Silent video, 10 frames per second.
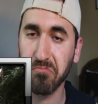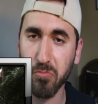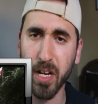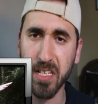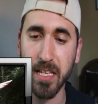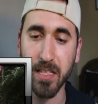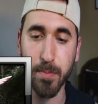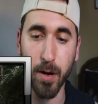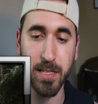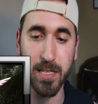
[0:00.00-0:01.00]
We're gonna take this
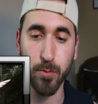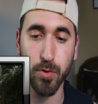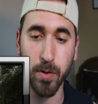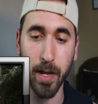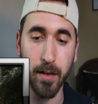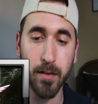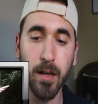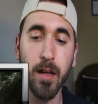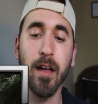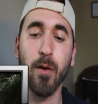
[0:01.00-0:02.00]
Body Slam. We're okay.
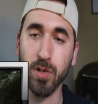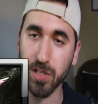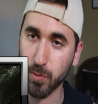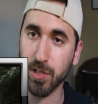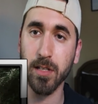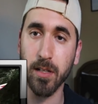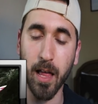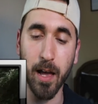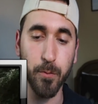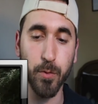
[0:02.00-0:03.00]
We're still
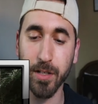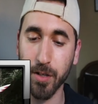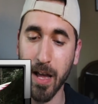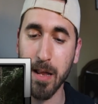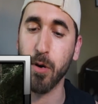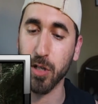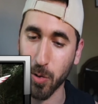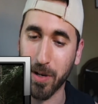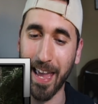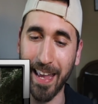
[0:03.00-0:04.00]
alive. We're in the red, but it's
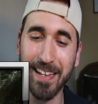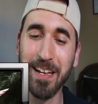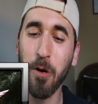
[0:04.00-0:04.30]
okay.